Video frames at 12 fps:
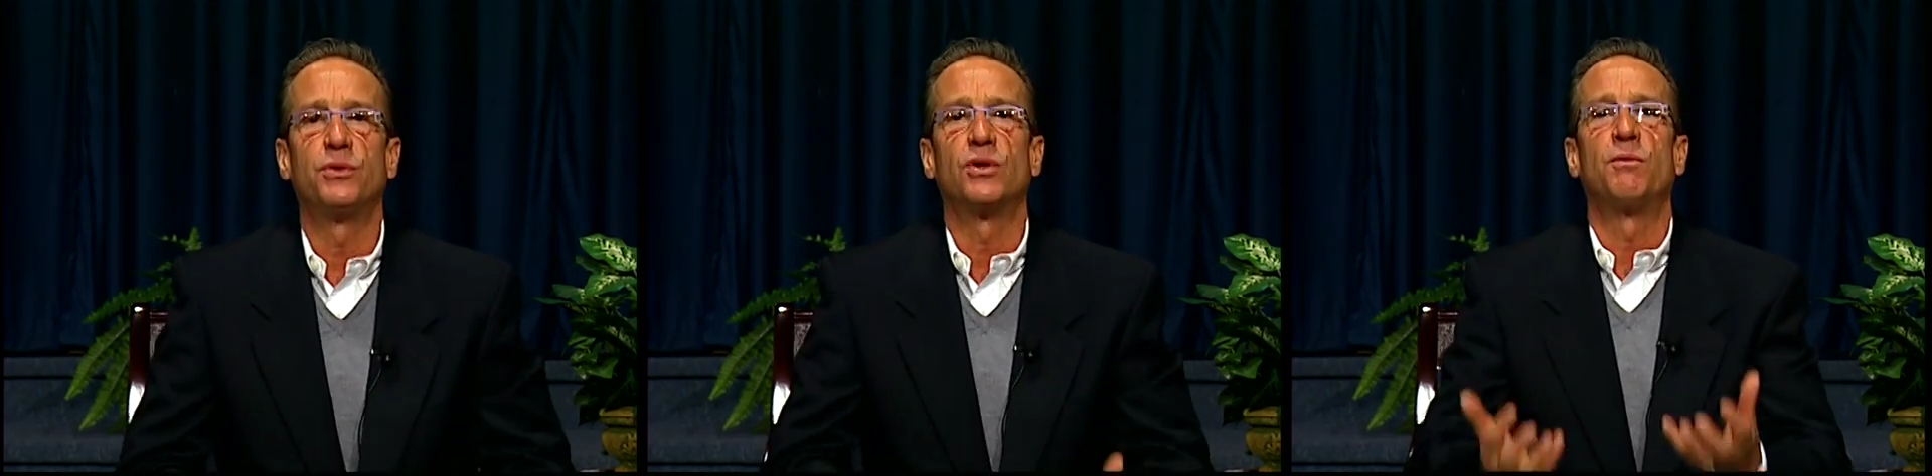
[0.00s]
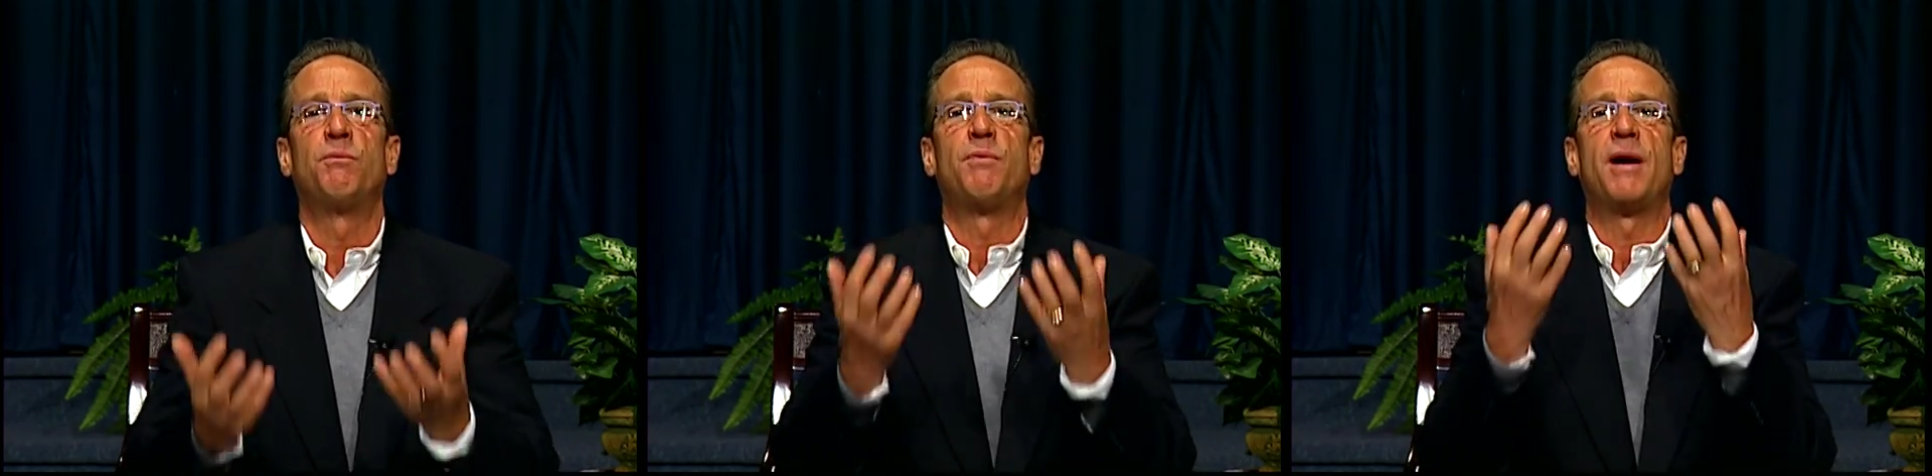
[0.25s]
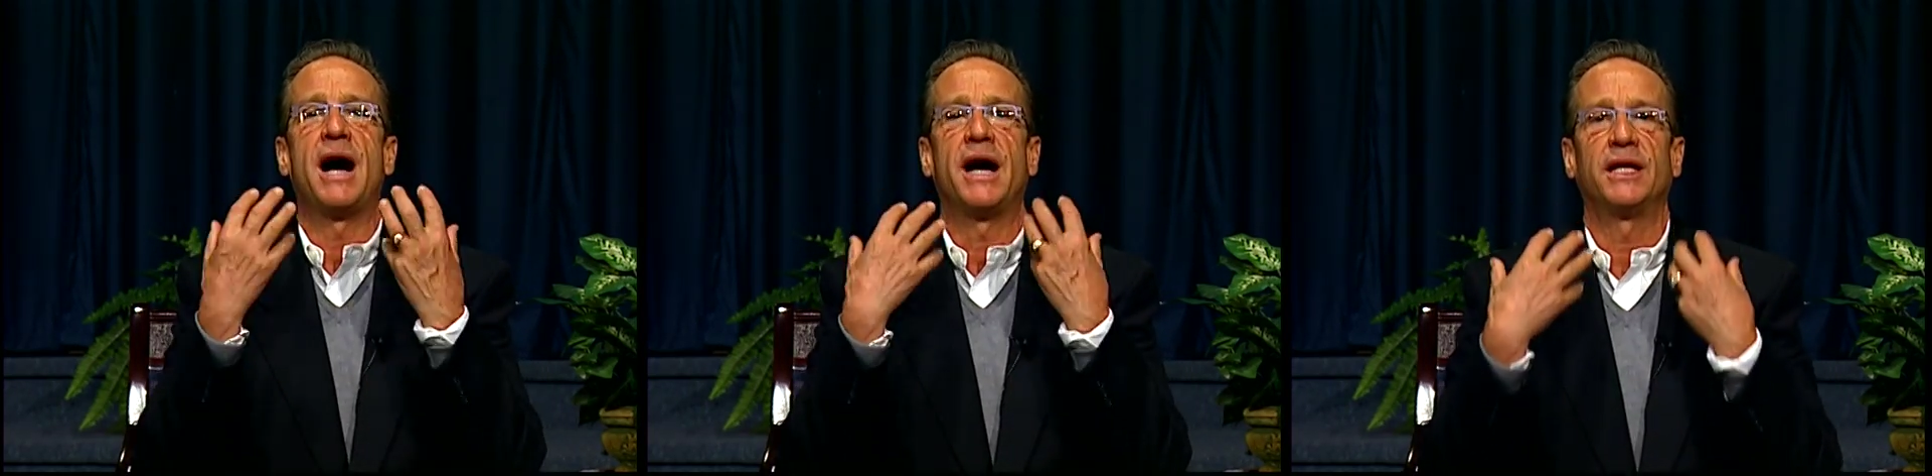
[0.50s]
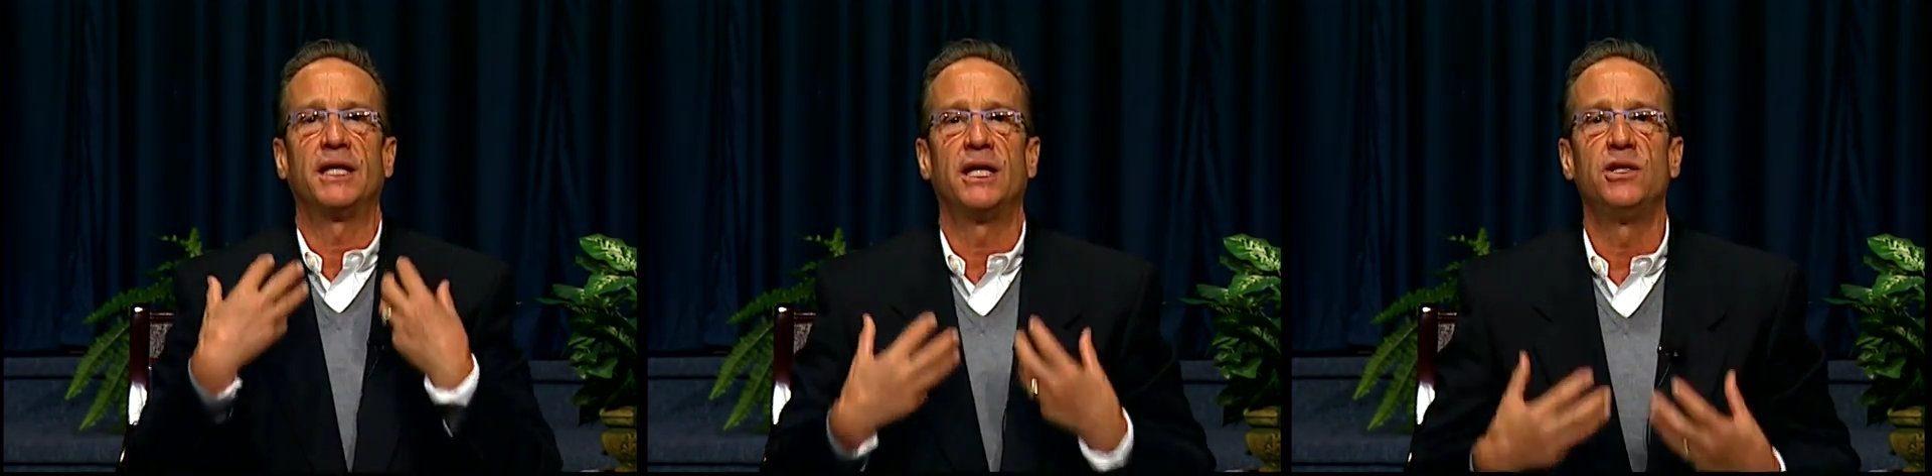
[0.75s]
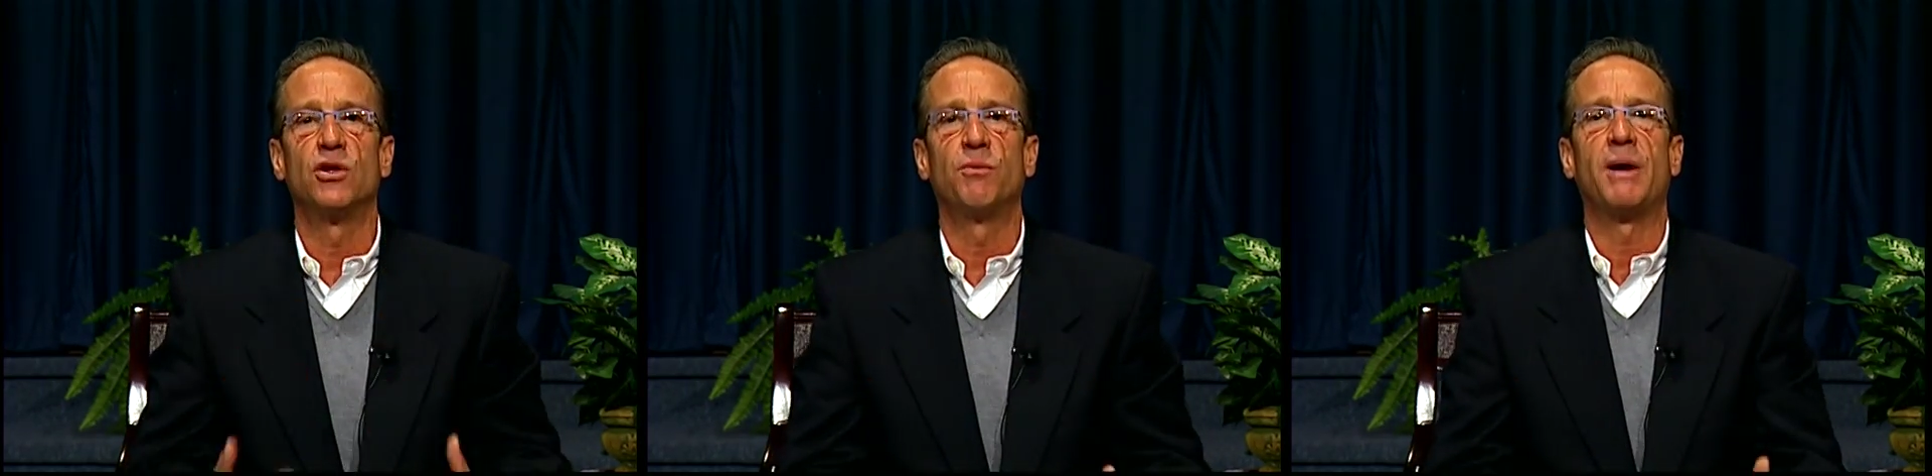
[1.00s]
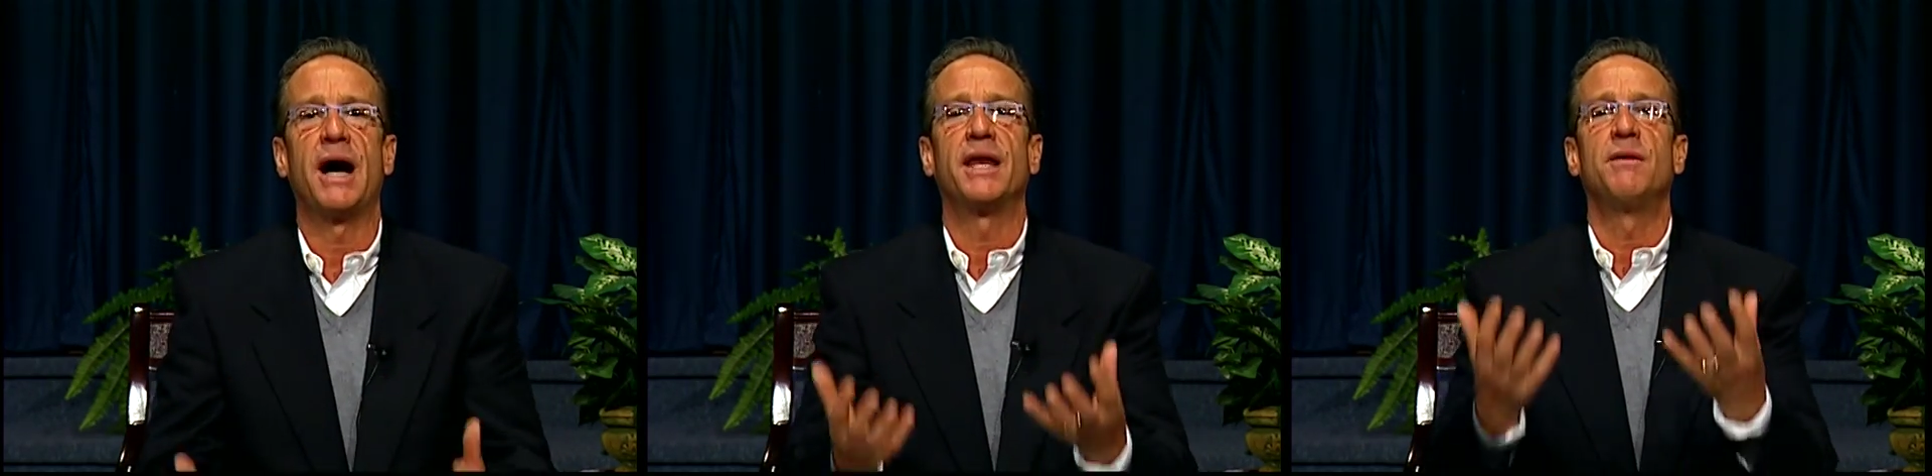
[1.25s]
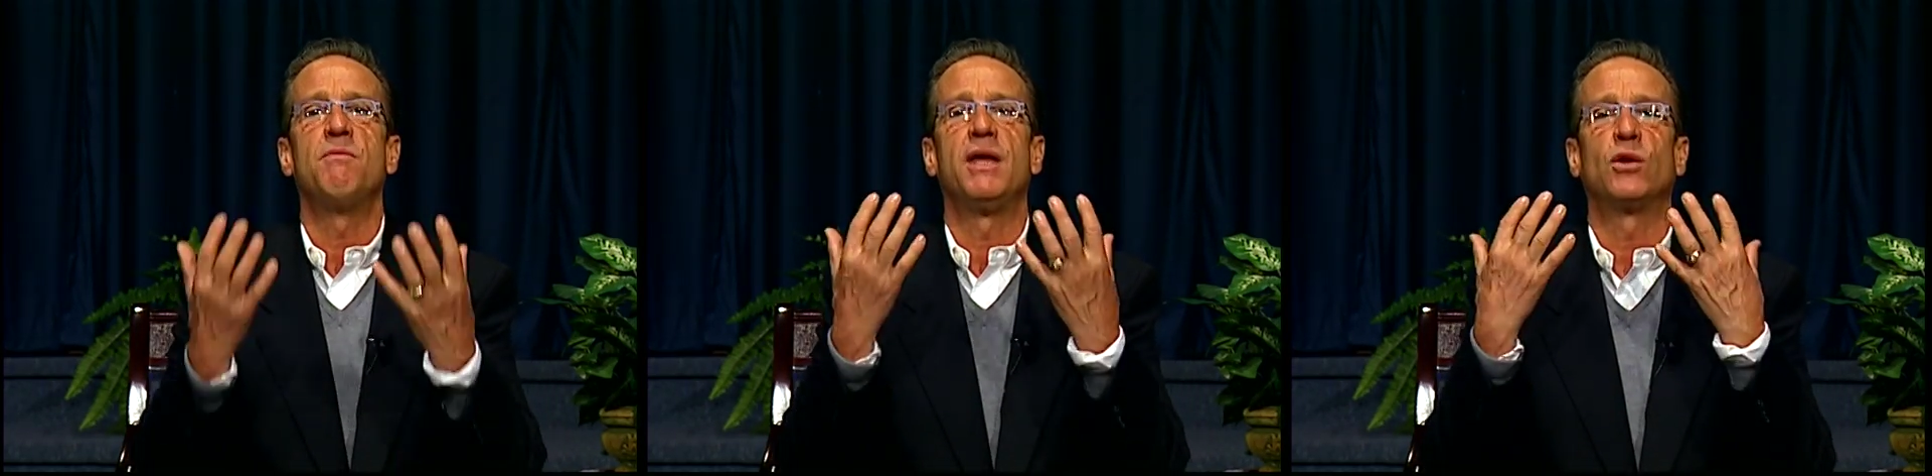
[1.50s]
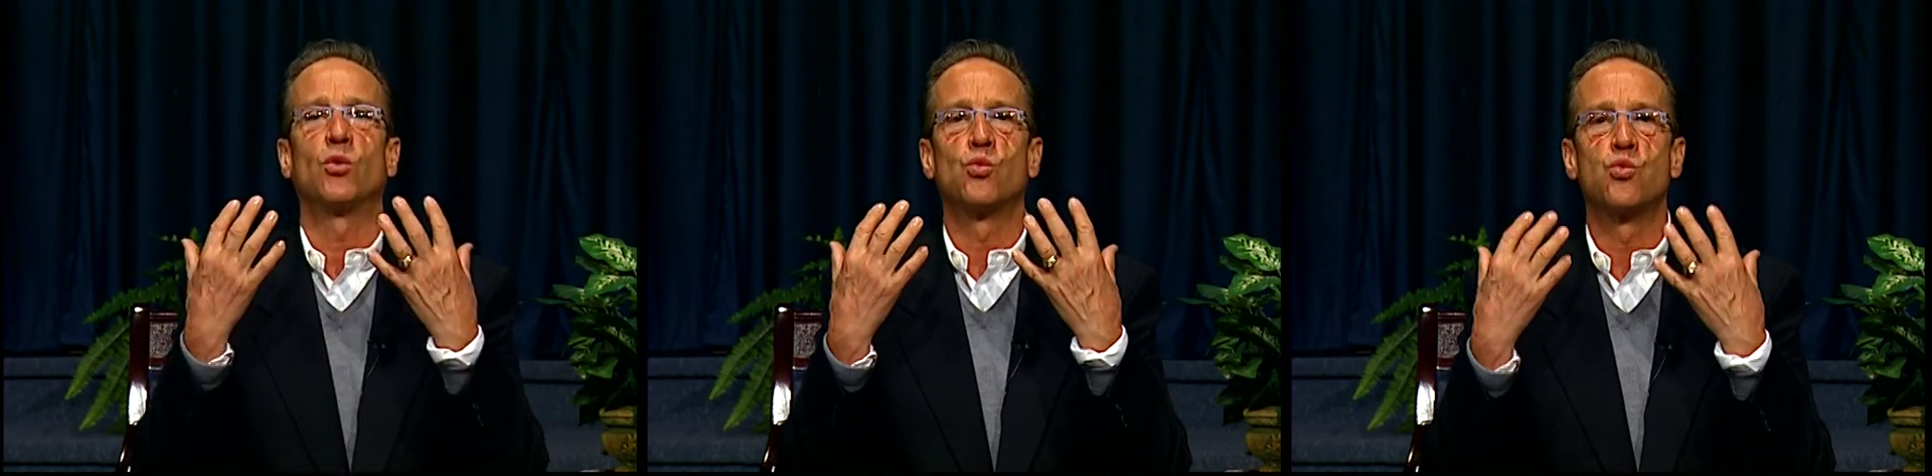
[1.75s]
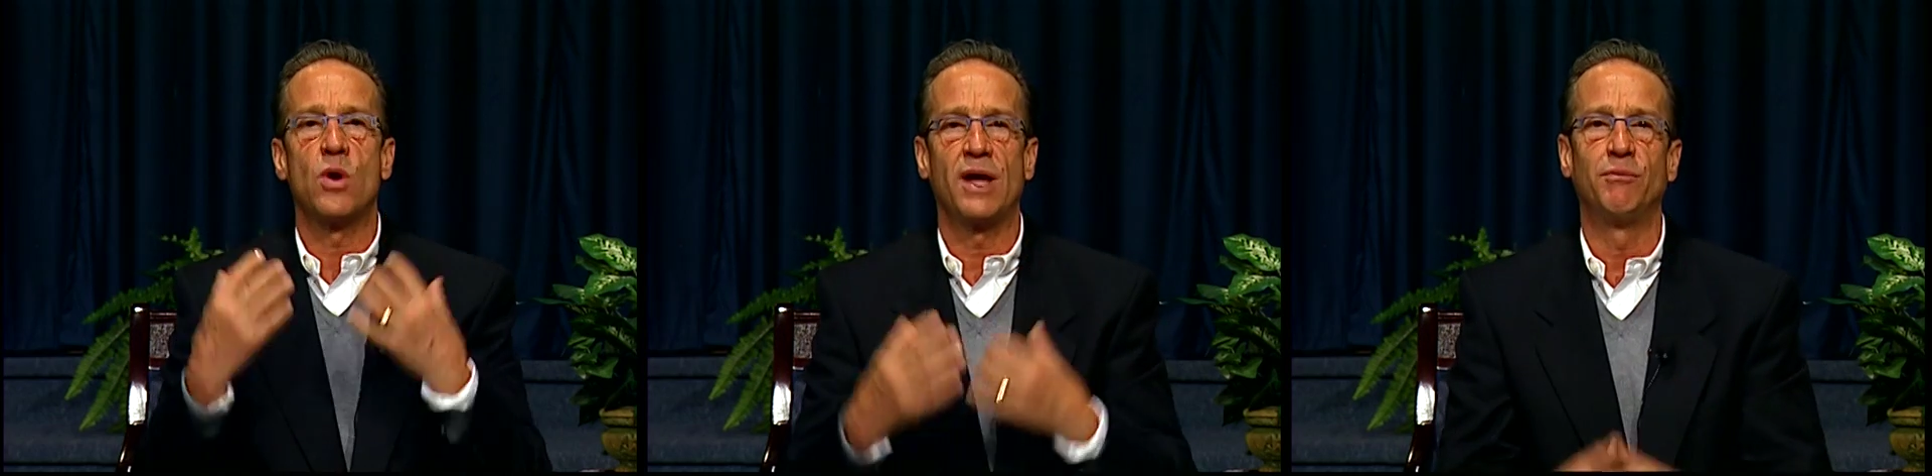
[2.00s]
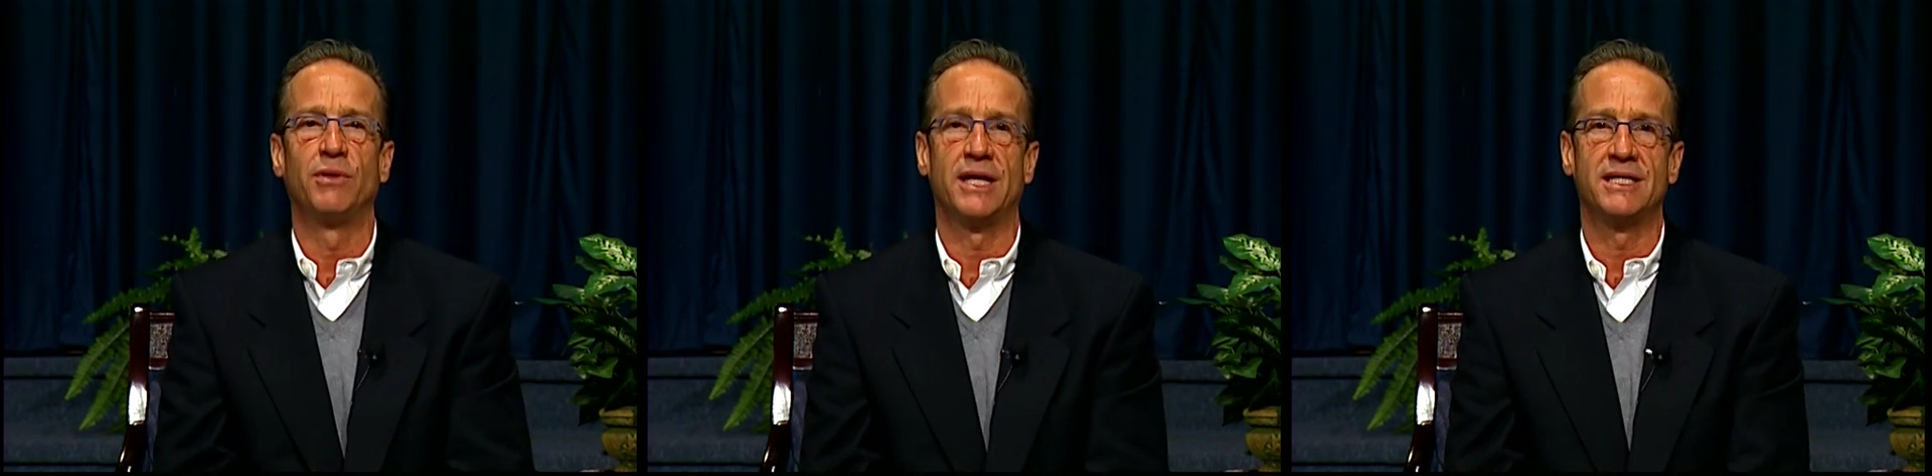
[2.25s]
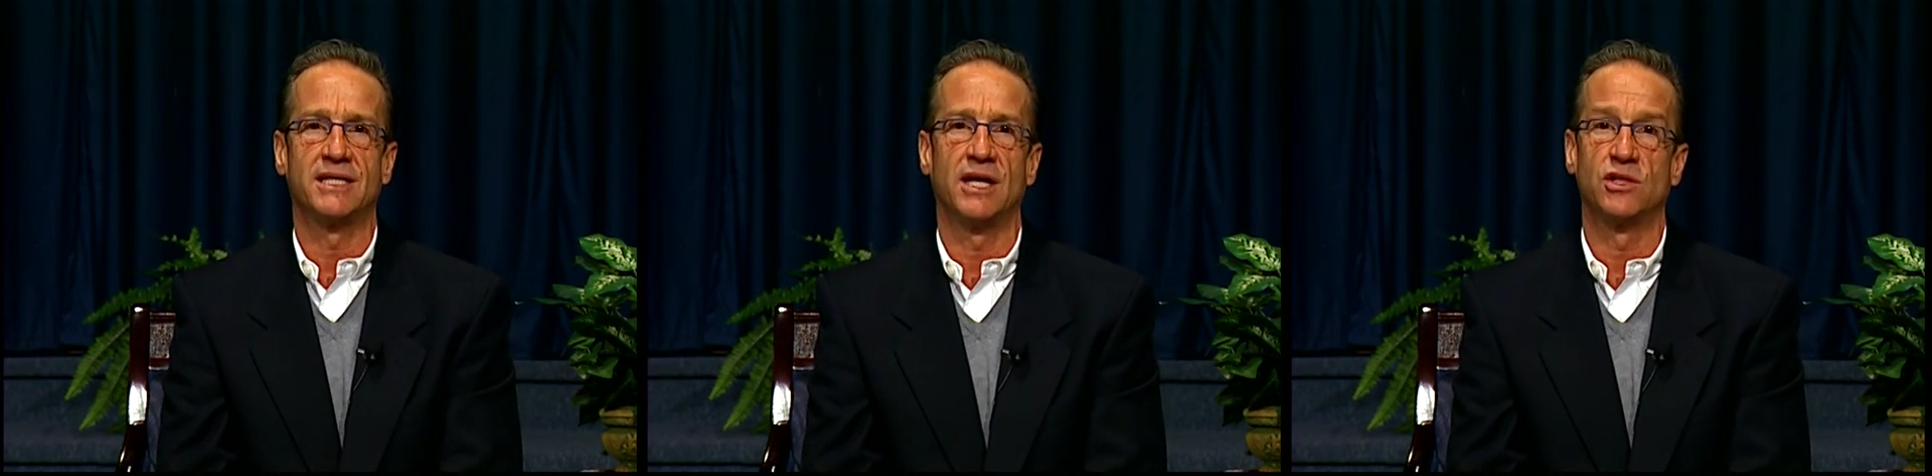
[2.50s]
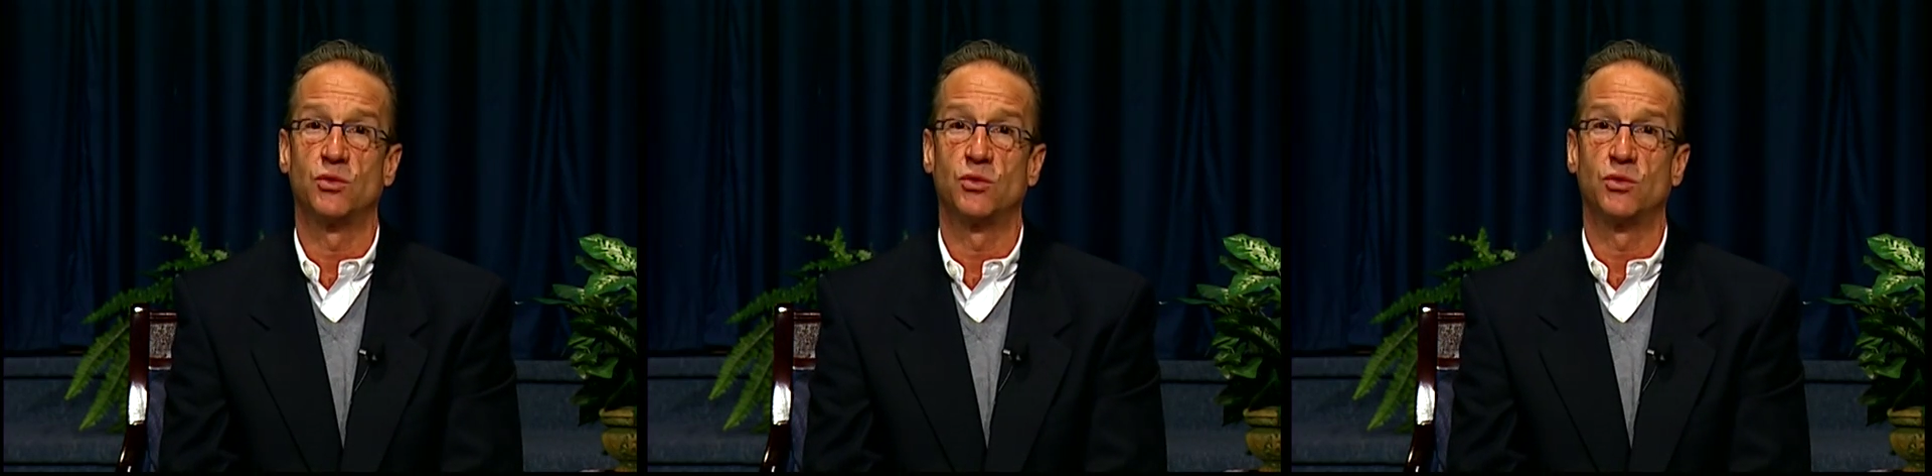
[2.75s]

your body and your body make red blood cells,